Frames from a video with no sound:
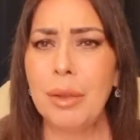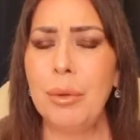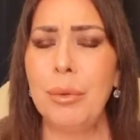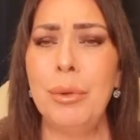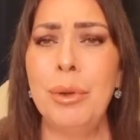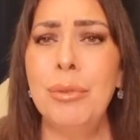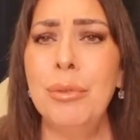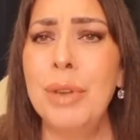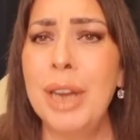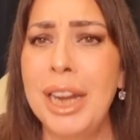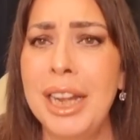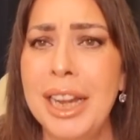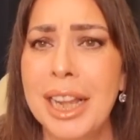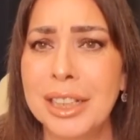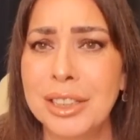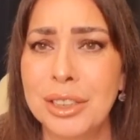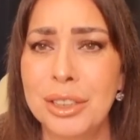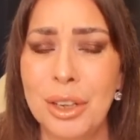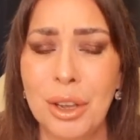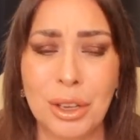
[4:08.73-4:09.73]
we really
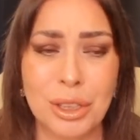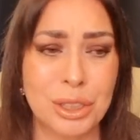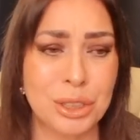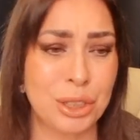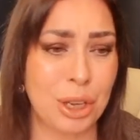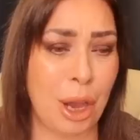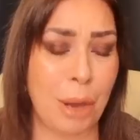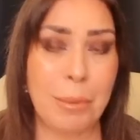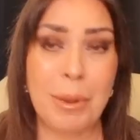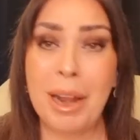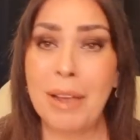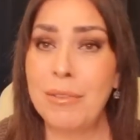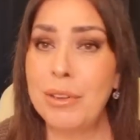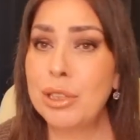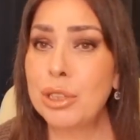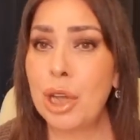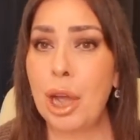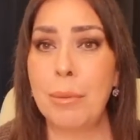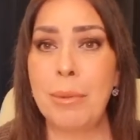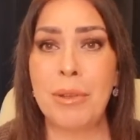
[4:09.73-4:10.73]
had a nice time. And every
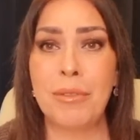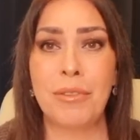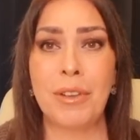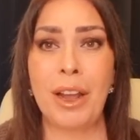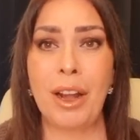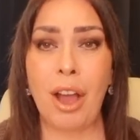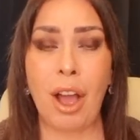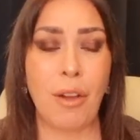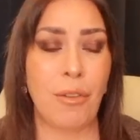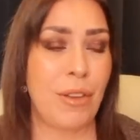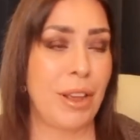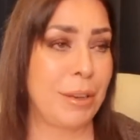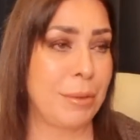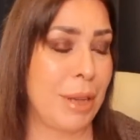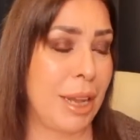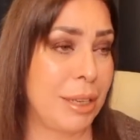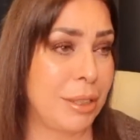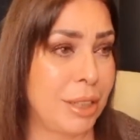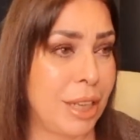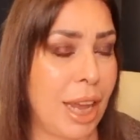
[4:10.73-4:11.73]
time it fell off,
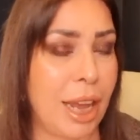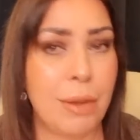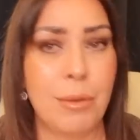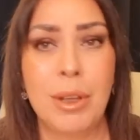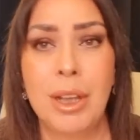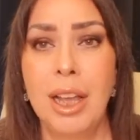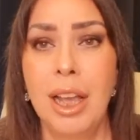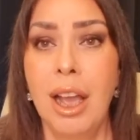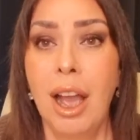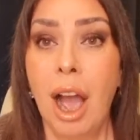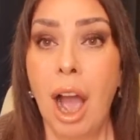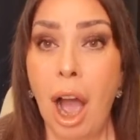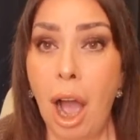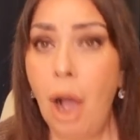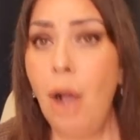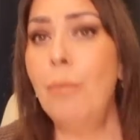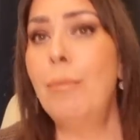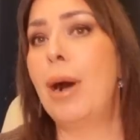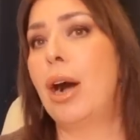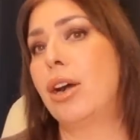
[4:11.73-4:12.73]
it'd go,
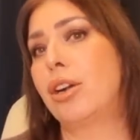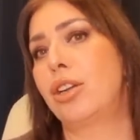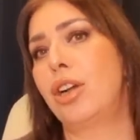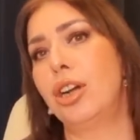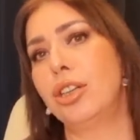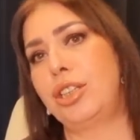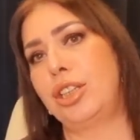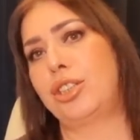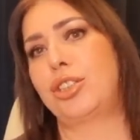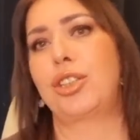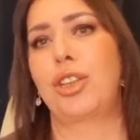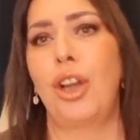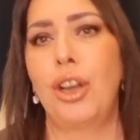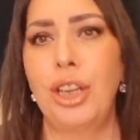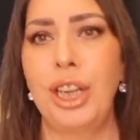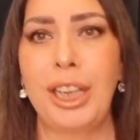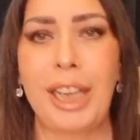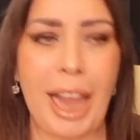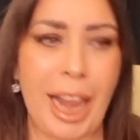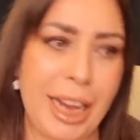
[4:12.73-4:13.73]
oh my God, it's
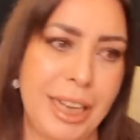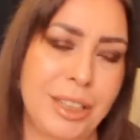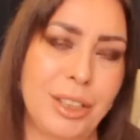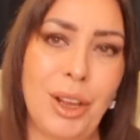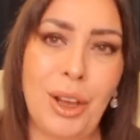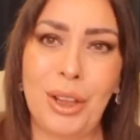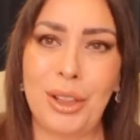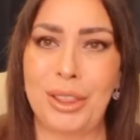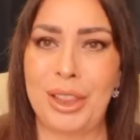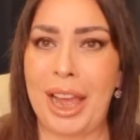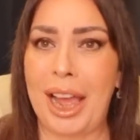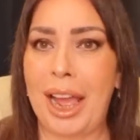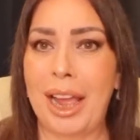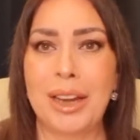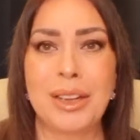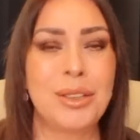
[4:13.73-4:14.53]
gone again, like that.